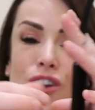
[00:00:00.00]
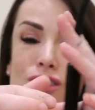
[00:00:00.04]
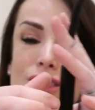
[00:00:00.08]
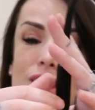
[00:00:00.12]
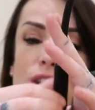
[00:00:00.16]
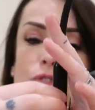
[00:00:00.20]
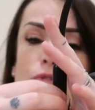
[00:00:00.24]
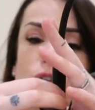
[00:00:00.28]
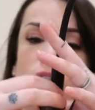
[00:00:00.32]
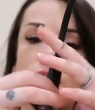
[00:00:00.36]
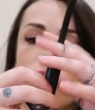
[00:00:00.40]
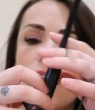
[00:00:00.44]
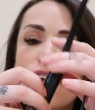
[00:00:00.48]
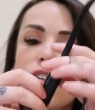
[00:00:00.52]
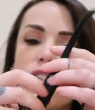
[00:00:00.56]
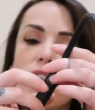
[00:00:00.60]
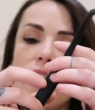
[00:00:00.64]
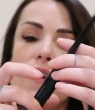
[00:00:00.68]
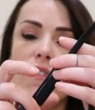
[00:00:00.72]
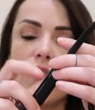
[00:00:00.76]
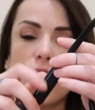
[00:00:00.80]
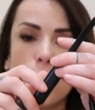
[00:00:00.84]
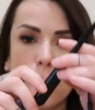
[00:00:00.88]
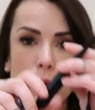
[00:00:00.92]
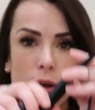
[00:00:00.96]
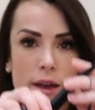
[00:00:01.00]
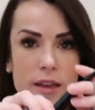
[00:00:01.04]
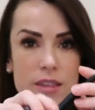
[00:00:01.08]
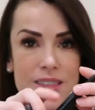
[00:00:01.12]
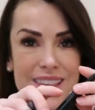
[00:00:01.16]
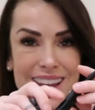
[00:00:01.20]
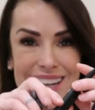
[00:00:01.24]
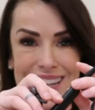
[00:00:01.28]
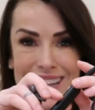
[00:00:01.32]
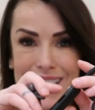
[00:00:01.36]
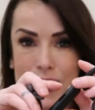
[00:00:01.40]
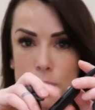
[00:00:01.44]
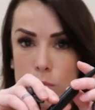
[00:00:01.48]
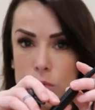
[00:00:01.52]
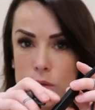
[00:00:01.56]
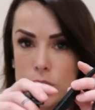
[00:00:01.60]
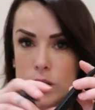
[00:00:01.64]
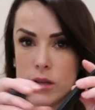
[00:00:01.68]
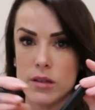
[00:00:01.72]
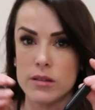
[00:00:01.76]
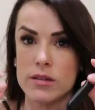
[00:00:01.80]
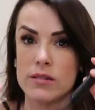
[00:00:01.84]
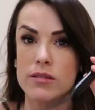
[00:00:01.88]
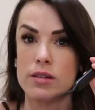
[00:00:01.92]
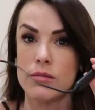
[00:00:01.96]
I didn't realize you have to press a little
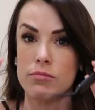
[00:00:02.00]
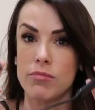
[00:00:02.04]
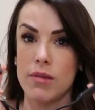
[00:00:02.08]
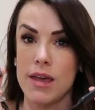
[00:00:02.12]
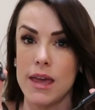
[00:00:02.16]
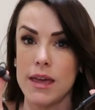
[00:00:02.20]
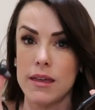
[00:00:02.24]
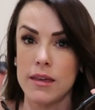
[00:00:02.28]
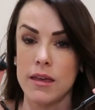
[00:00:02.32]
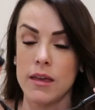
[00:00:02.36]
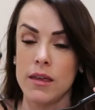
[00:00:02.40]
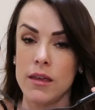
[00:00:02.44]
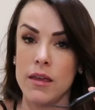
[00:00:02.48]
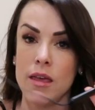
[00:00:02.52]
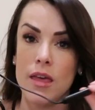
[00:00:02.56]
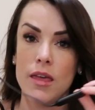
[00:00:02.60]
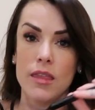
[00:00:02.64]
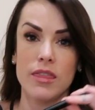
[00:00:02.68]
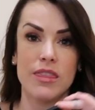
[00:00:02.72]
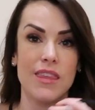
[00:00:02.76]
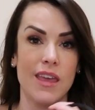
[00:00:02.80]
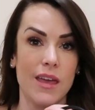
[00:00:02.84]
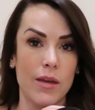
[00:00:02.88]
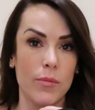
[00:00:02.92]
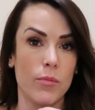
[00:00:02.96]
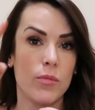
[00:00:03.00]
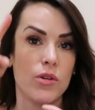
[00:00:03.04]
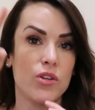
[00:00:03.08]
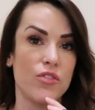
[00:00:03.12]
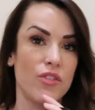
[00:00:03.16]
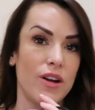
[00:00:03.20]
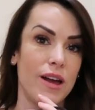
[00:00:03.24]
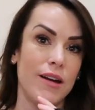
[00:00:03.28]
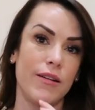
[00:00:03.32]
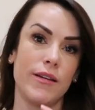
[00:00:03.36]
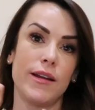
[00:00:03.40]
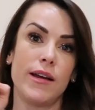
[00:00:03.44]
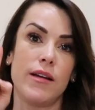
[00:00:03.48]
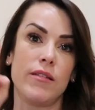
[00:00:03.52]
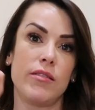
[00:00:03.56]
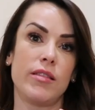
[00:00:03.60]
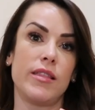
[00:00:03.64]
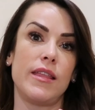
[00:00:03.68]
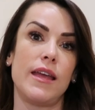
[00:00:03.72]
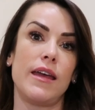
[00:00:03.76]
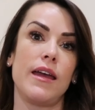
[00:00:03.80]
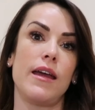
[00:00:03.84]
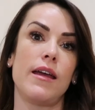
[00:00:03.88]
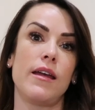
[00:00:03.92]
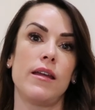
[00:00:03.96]
button to make them drown out
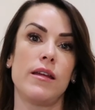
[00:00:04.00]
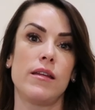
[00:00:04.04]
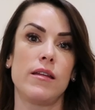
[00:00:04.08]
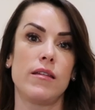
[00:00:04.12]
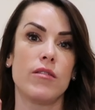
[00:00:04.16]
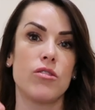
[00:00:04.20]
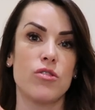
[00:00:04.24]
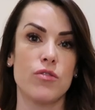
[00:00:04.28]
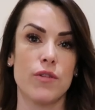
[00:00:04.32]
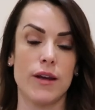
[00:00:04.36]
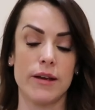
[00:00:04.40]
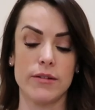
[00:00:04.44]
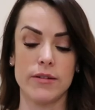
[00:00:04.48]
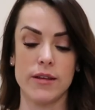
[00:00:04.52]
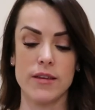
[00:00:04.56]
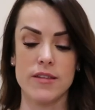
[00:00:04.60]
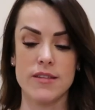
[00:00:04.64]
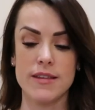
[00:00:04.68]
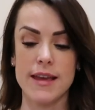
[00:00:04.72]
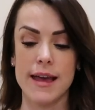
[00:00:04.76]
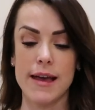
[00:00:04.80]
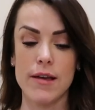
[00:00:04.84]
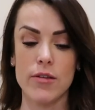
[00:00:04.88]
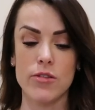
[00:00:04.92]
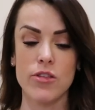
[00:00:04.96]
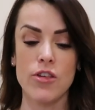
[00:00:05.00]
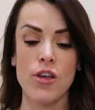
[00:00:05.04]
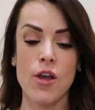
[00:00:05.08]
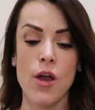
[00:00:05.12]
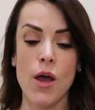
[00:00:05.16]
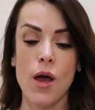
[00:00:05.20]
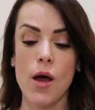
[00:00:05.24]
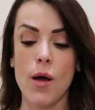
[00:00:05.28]
their surrounding sounds.